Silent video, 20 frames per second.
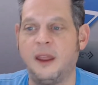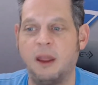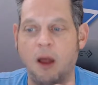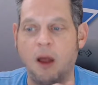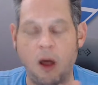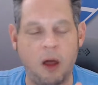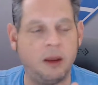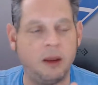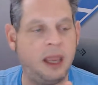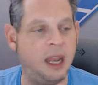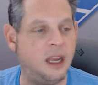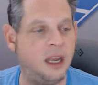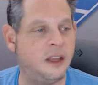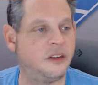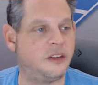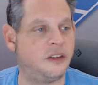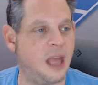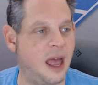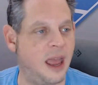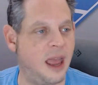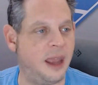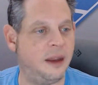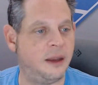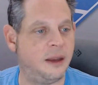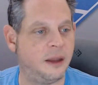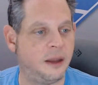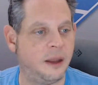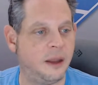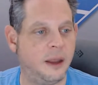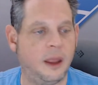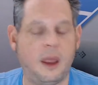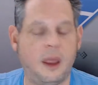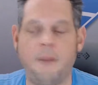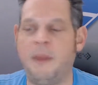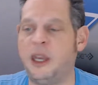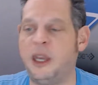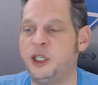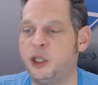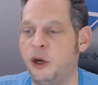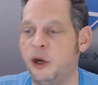All kidding aside,
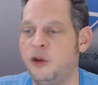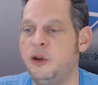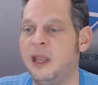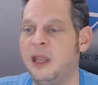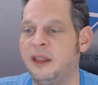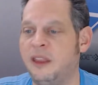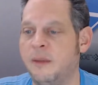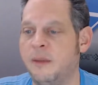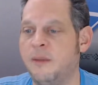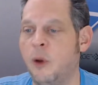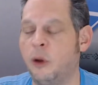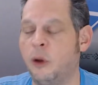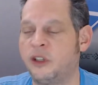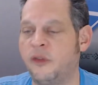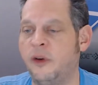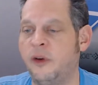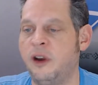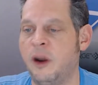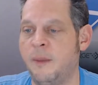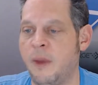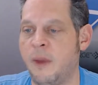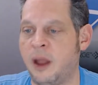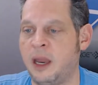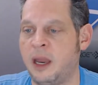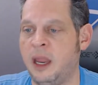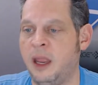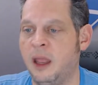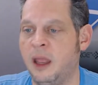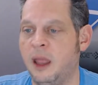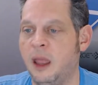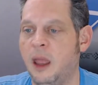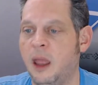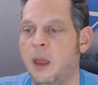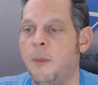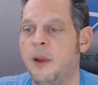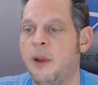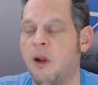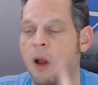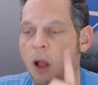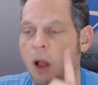make sure you get the most for your money,
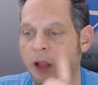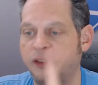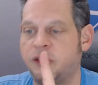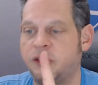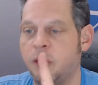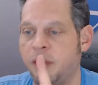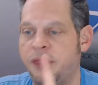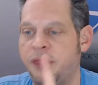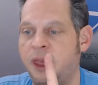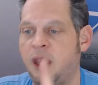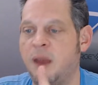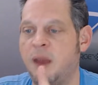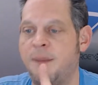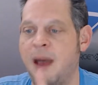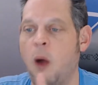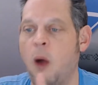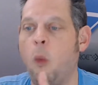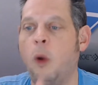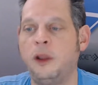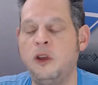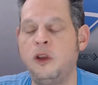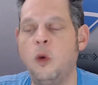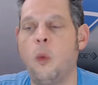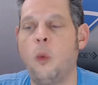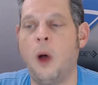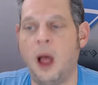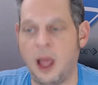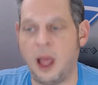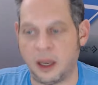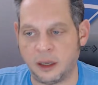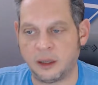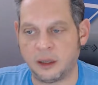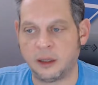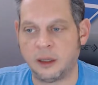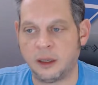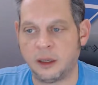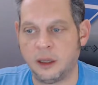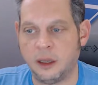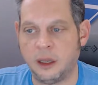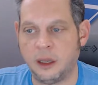but also think about what you want.
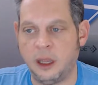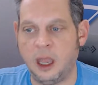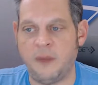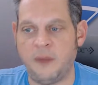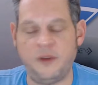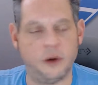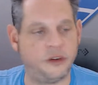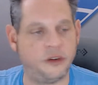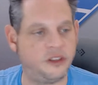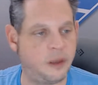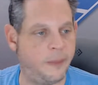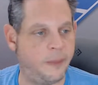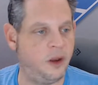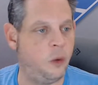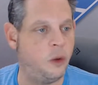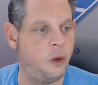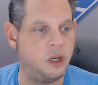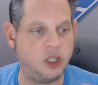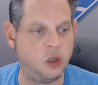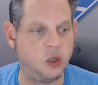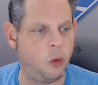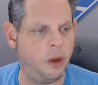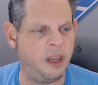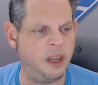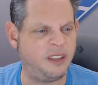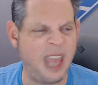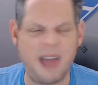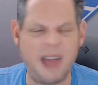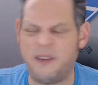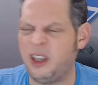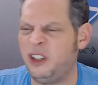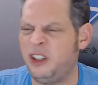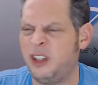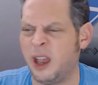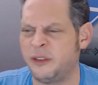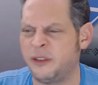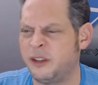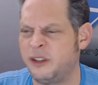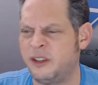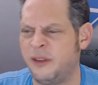If you're someone who enjoys having
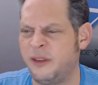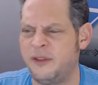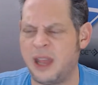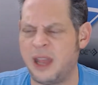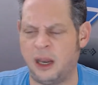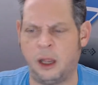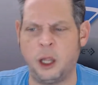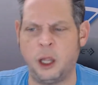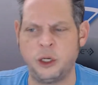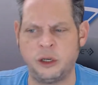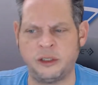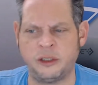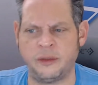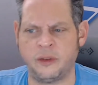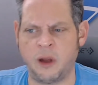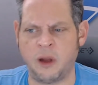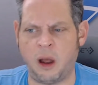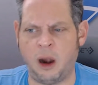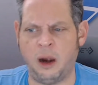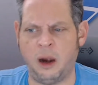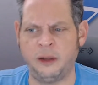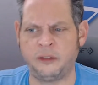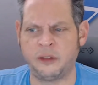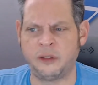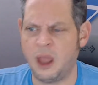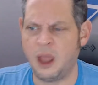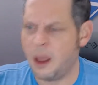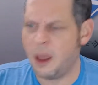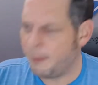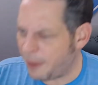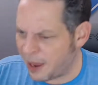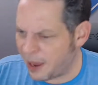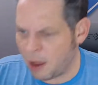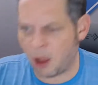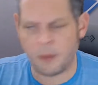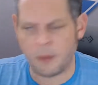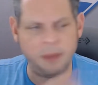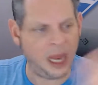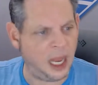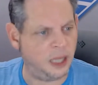dozens, if not hundreds of cards, by
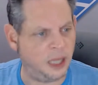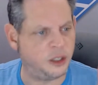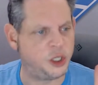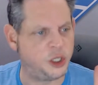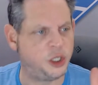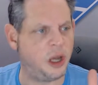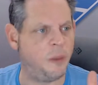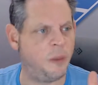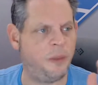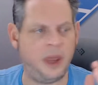all means, jump